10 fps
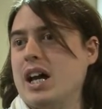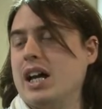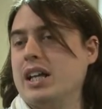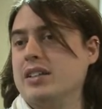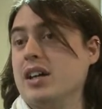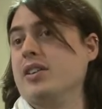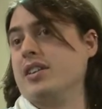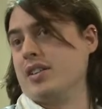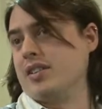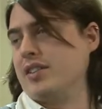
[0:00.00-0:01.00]
And
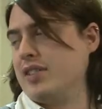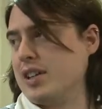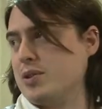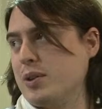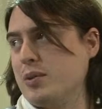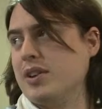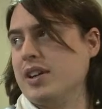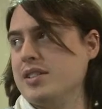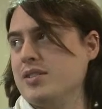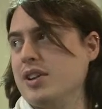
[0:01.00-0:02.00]
the other thing, if you get the
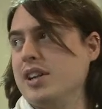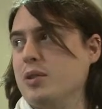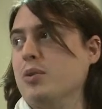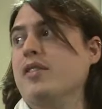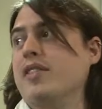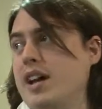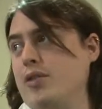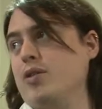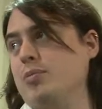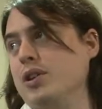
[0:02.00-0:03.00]
21.9, is you really need one of
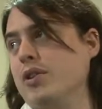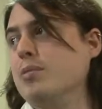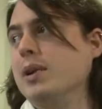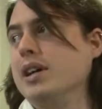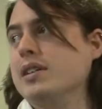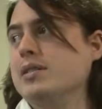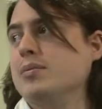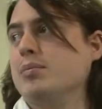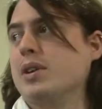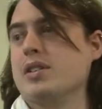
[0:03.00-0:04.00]
their own Blu-ray players,
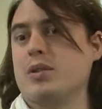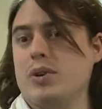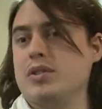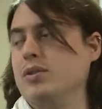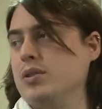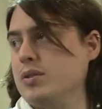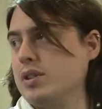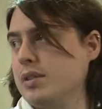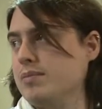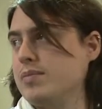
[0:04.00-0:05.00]
because otherwise you'll
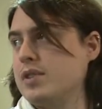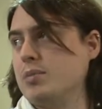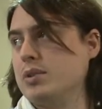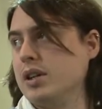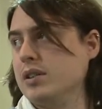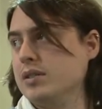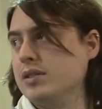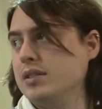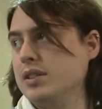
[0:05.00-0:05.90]
lose your subtitles.